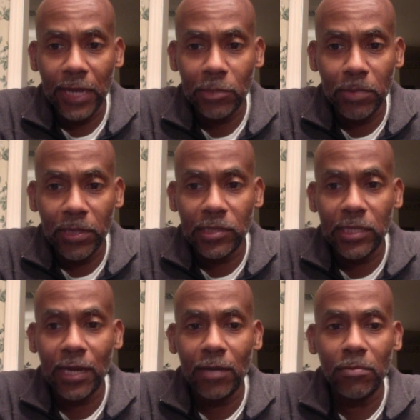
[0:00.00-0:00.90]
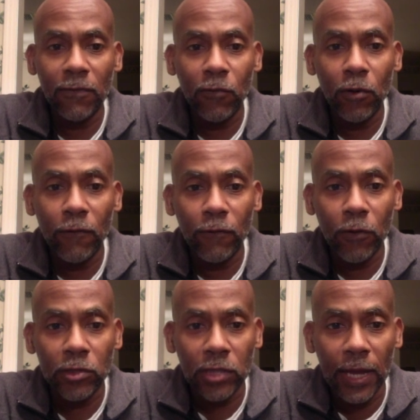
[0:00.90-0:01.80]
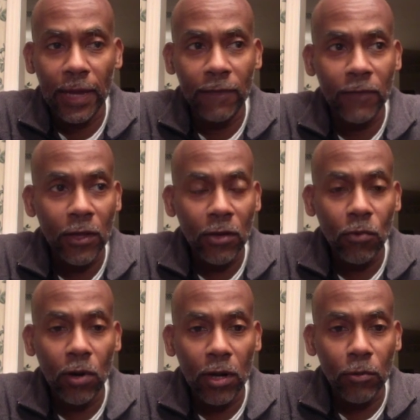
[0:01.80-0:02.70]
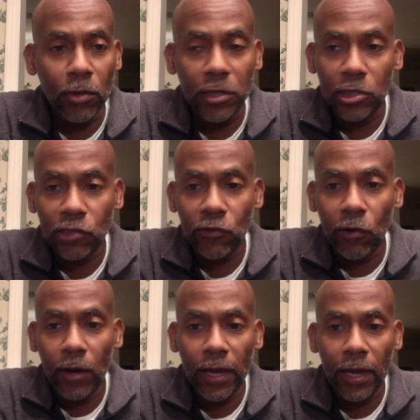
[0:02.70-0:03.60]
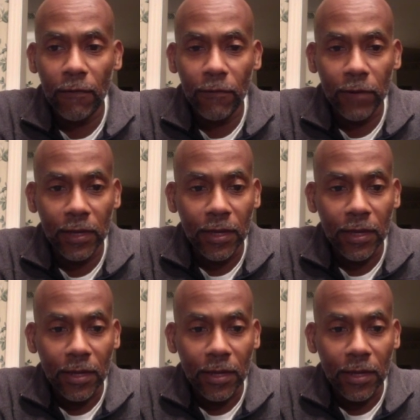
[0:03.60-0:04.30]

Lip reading: split second before first life will destroy every